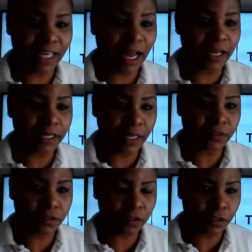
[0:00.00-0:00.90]
Yeah,
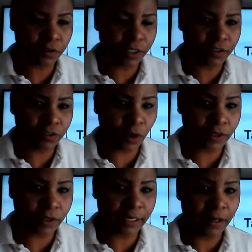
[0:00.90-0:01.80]
that's good grades is
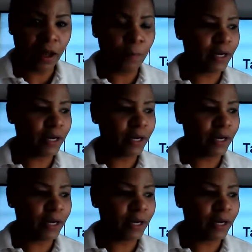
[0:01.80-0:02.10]
one thing.